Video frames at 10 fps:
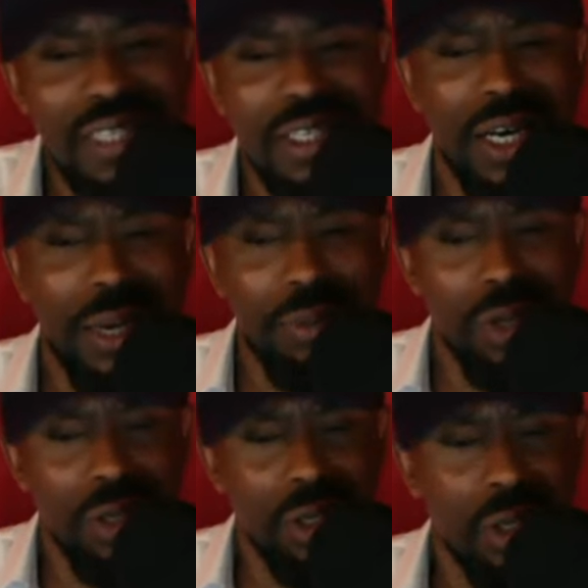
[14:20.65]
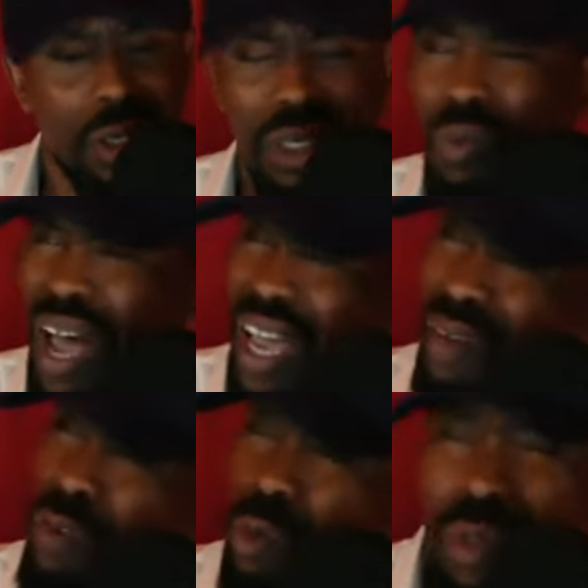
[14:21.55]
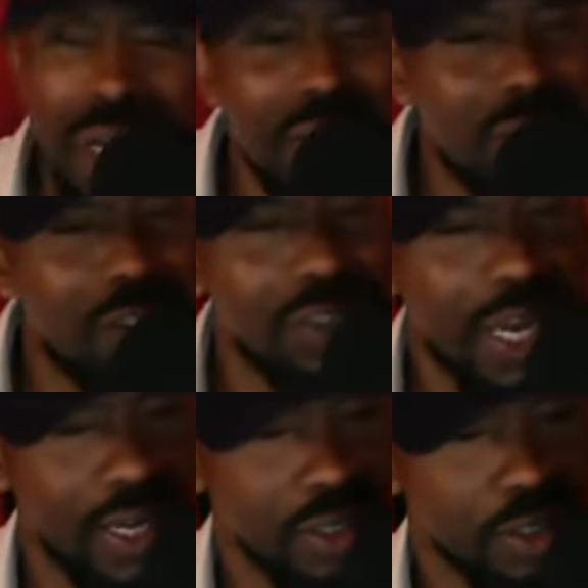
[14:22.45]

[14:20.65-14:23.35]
to them, Why have you done this thing?